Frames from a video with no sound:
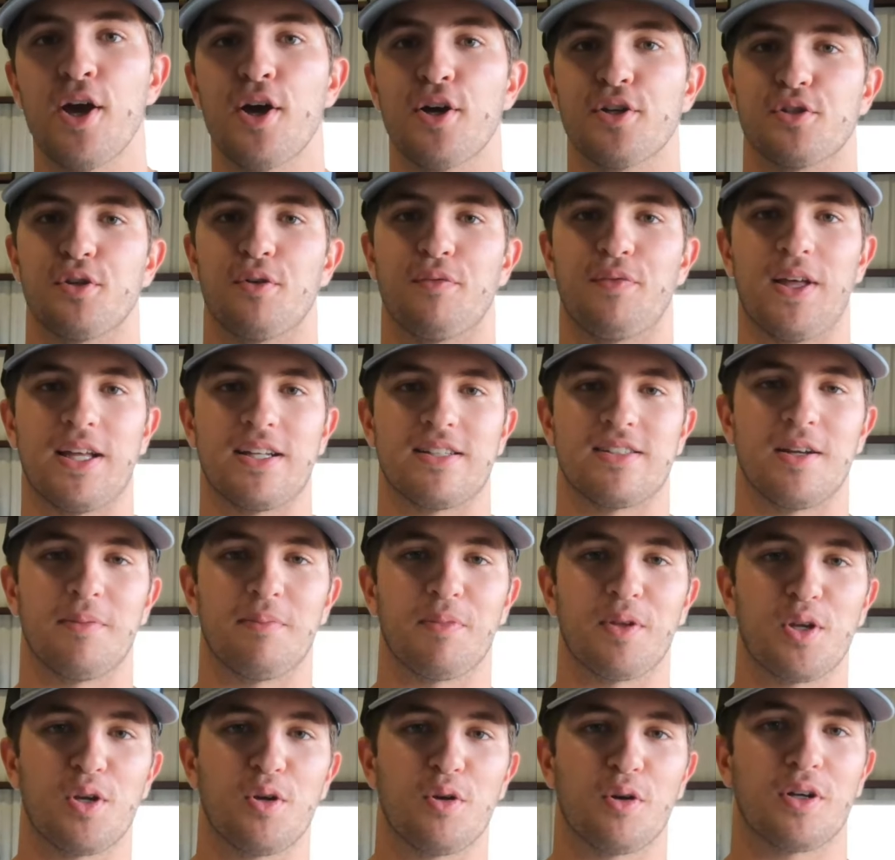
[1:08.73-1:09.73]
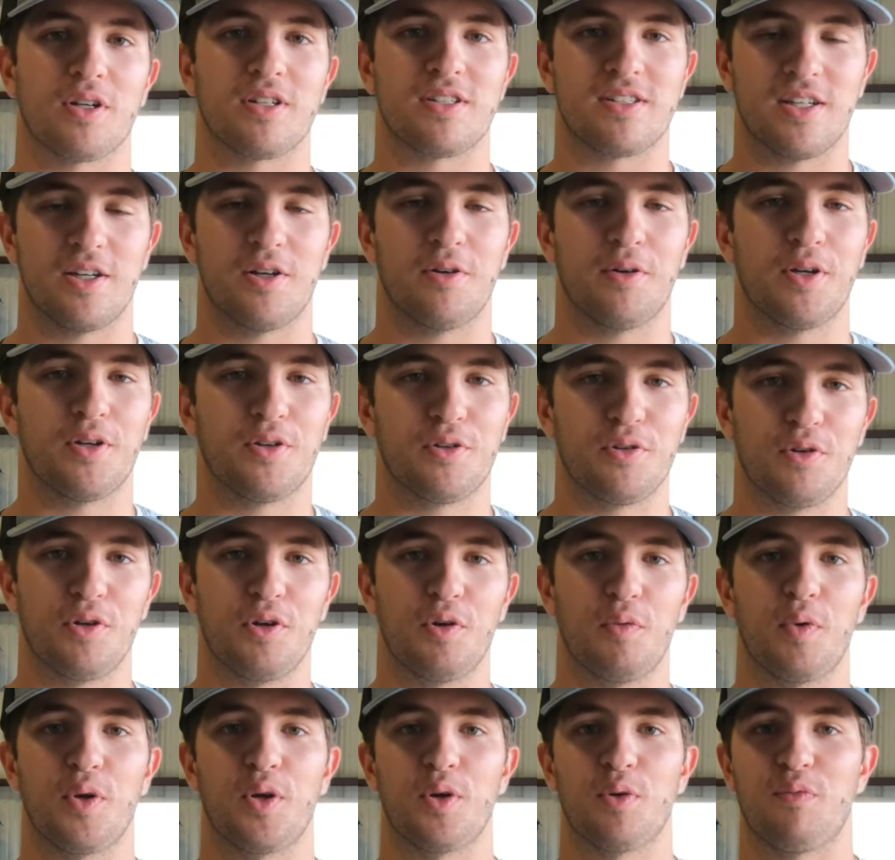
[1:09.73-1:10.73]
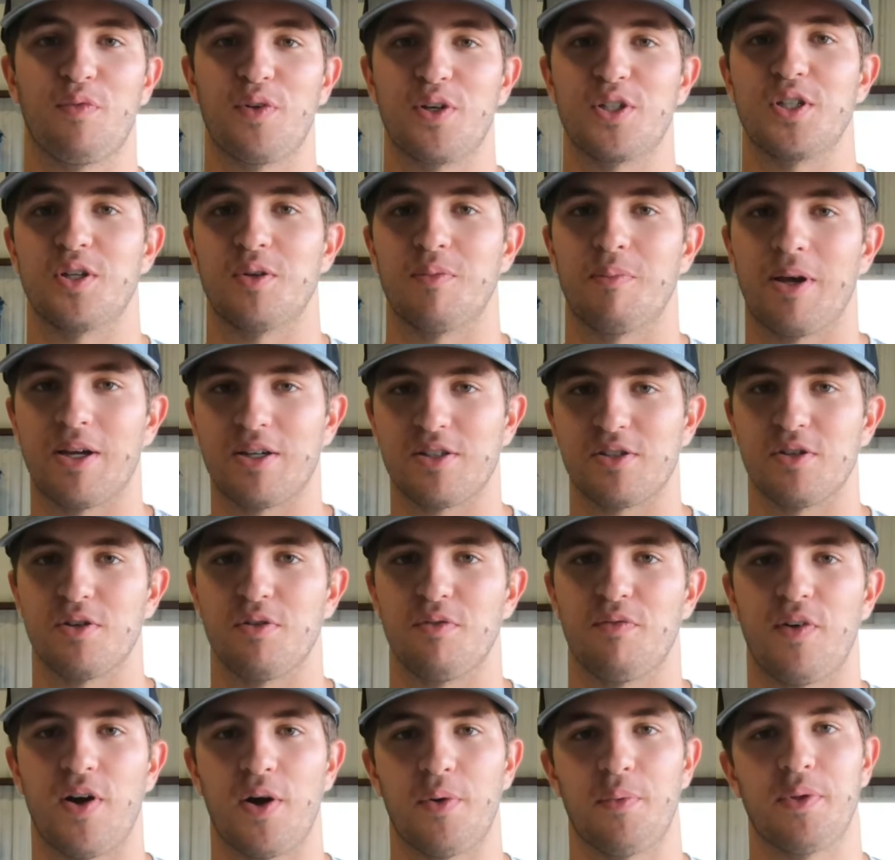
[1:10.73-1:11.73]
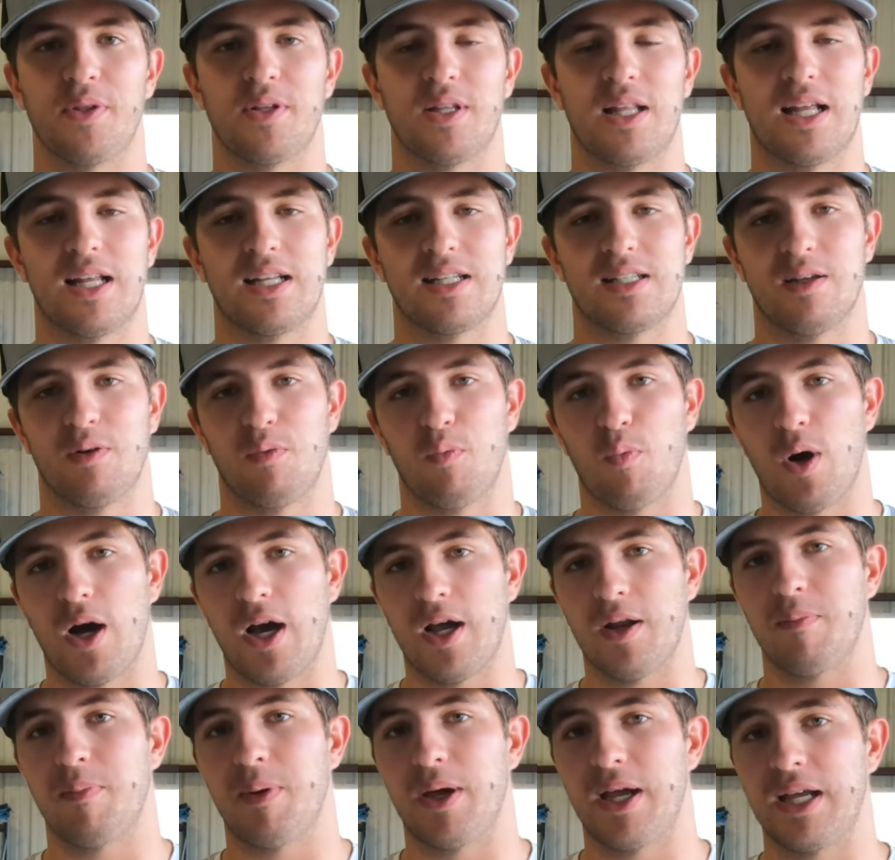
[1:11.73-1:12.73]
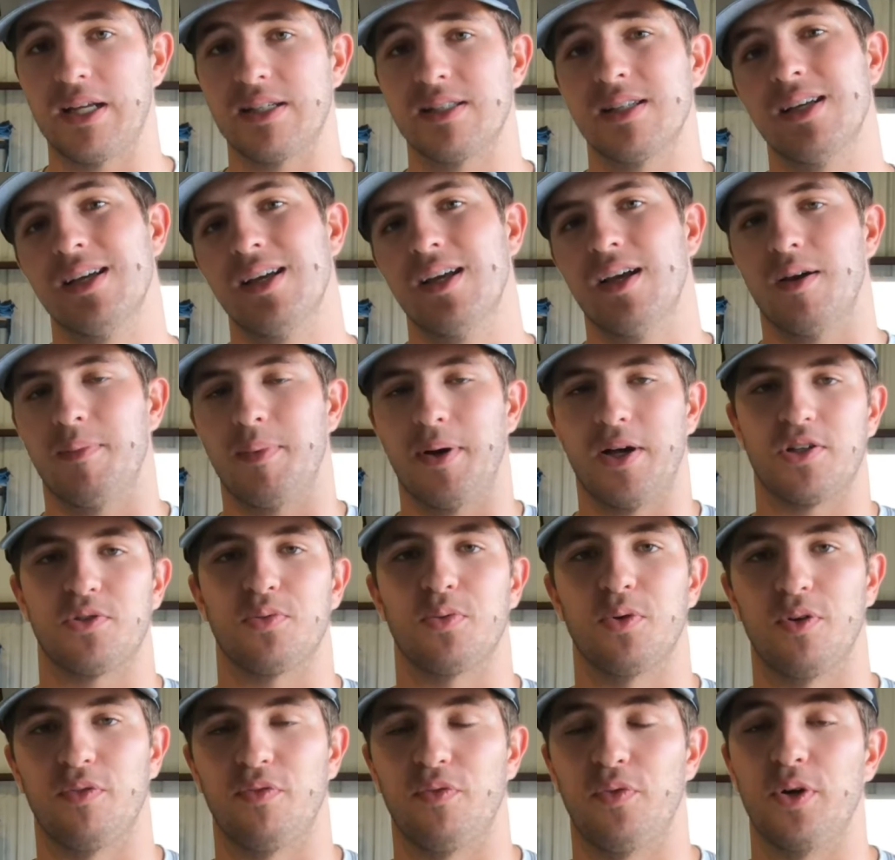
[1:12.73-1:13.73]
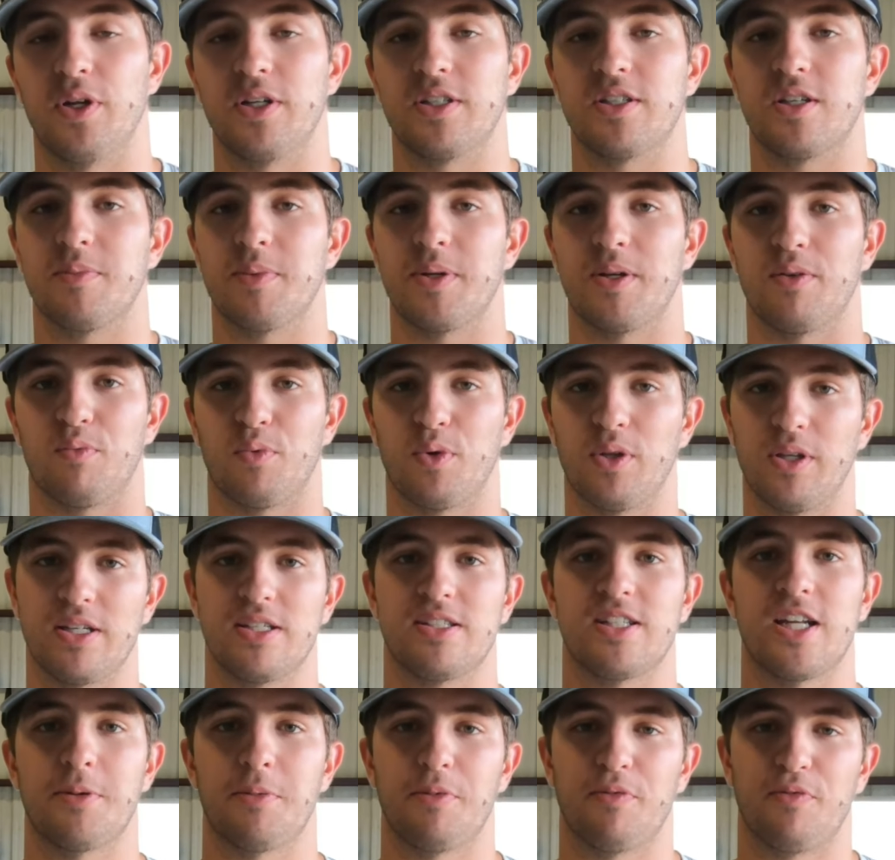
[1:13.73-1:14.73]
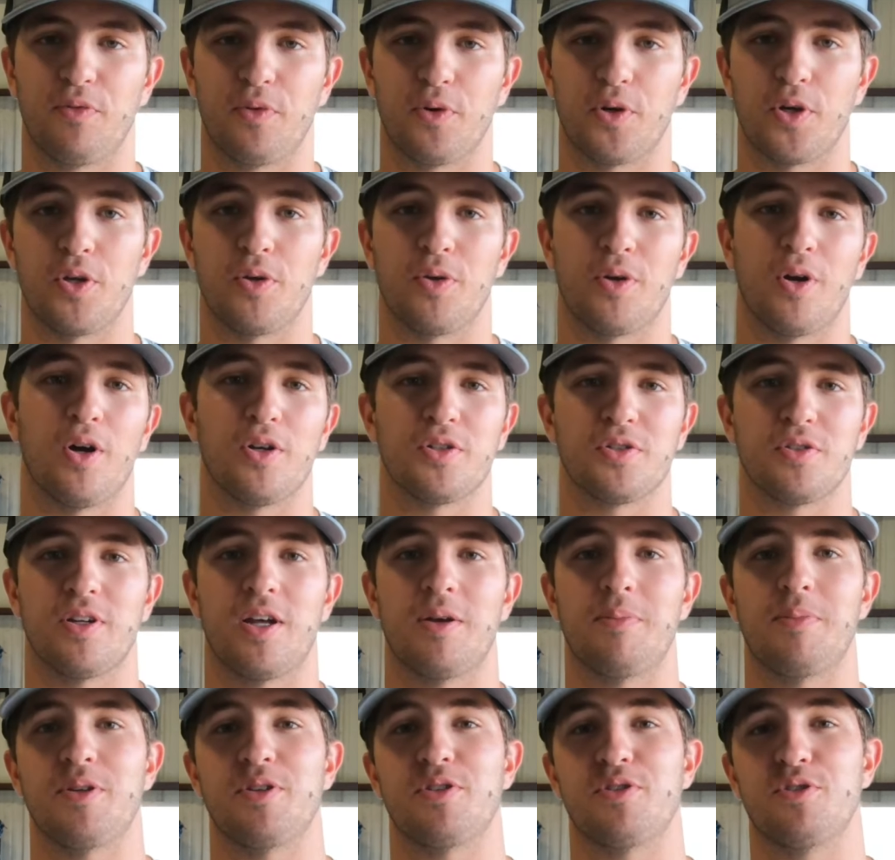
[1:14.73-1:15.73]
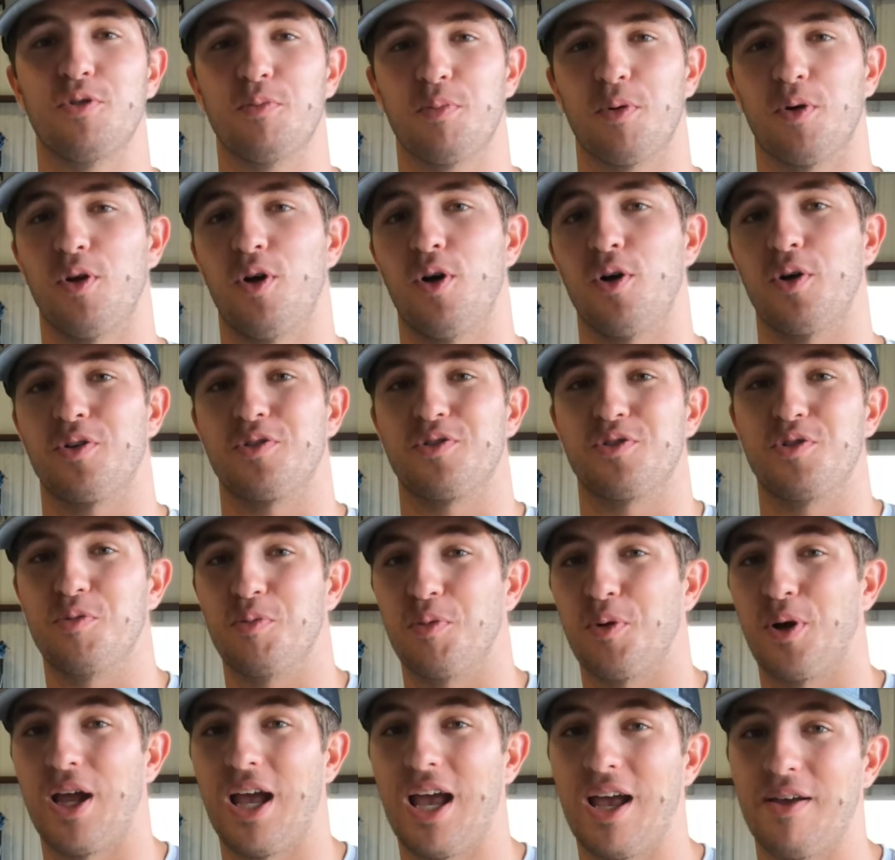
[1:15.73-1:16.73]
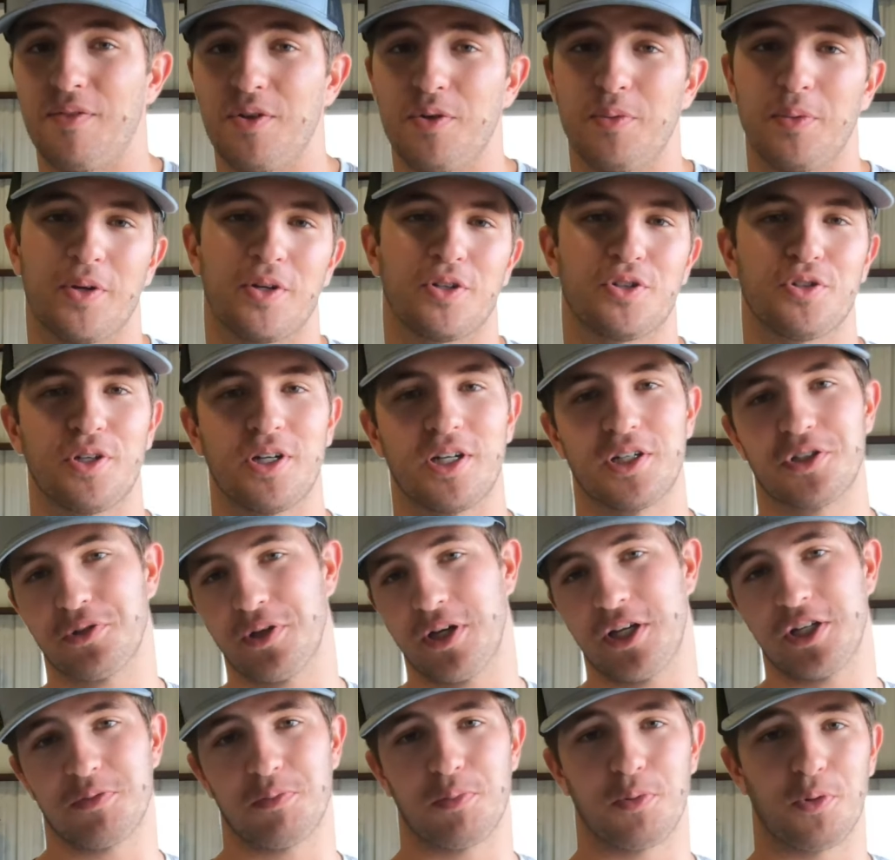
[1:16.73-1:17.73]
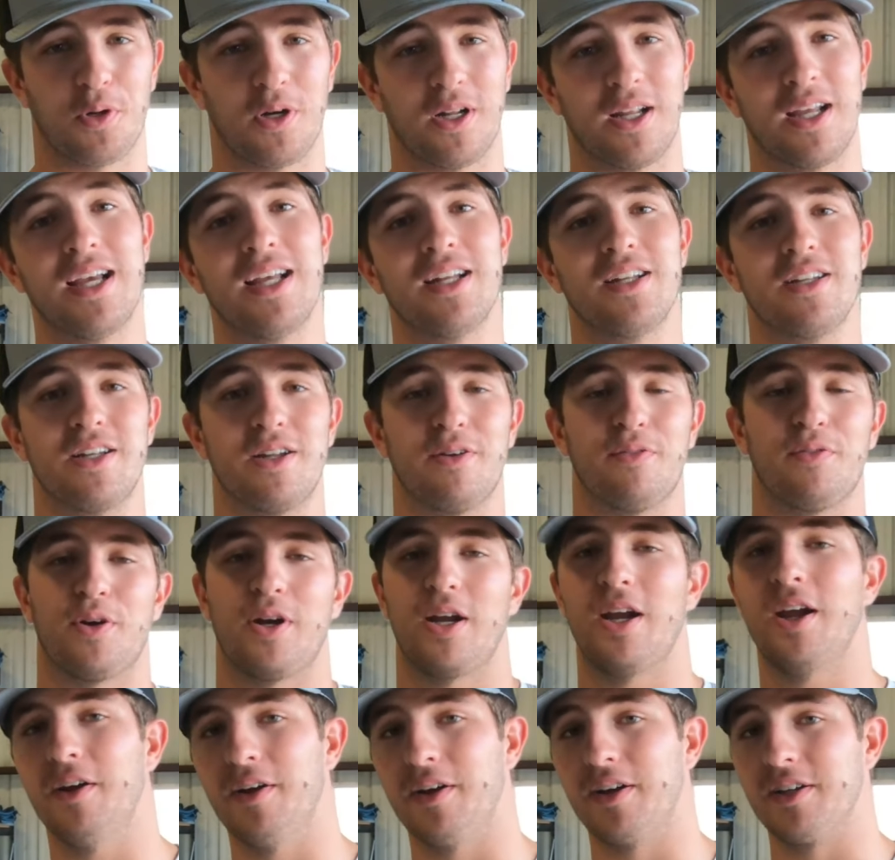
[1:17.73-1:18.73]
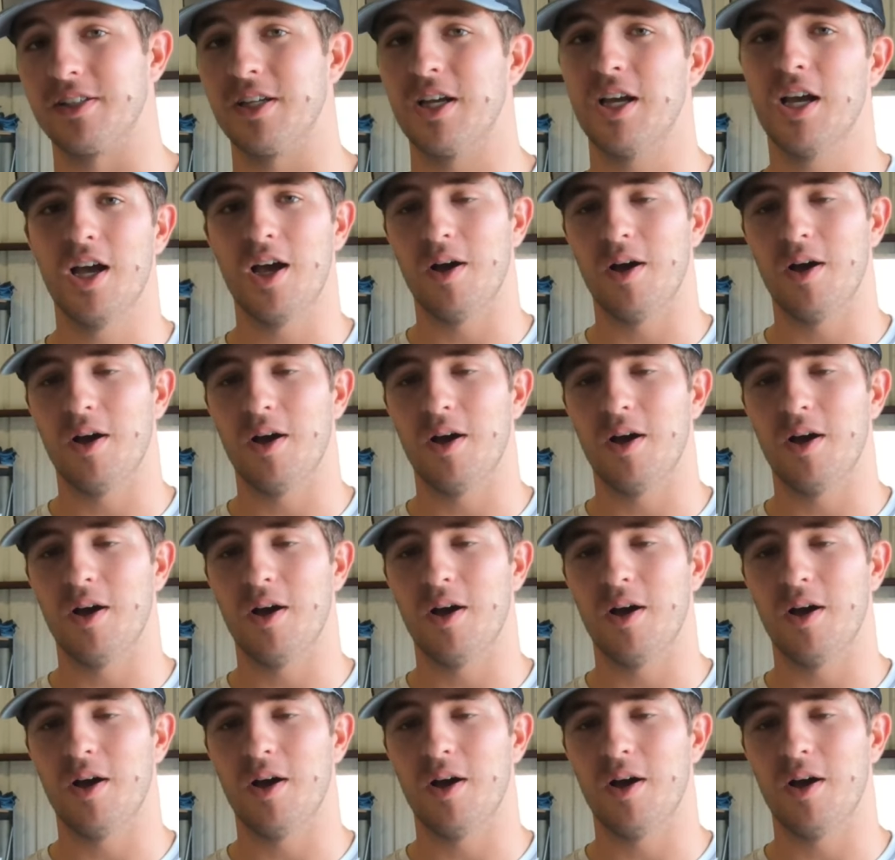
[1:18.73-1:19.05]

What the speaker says: So if that's something you're considering doing when you're fishing, make sure you find one that has a wide base, about 12 foot. It's gonna be really stable for you and also not be super long or super heavy when you're trying to transport it to different areas.